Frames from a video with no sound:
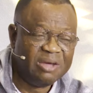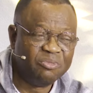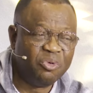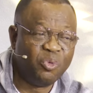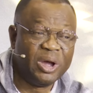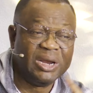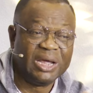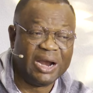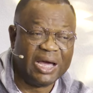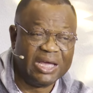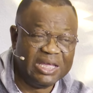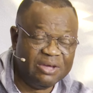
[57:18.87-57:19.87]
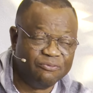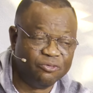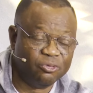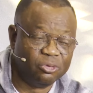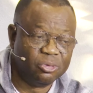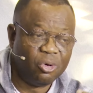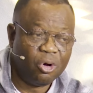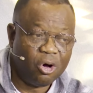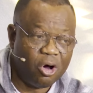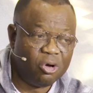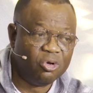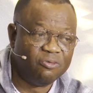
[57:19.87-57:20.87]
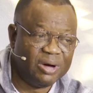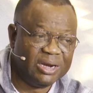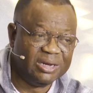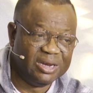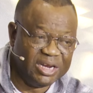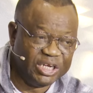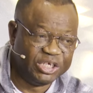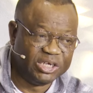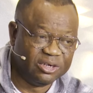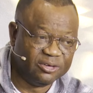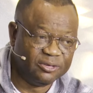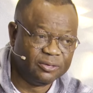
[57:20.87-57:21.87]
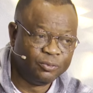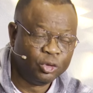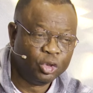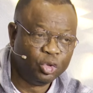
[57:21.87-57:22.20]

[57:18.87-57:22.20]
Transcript: even when there are evil all over the nations,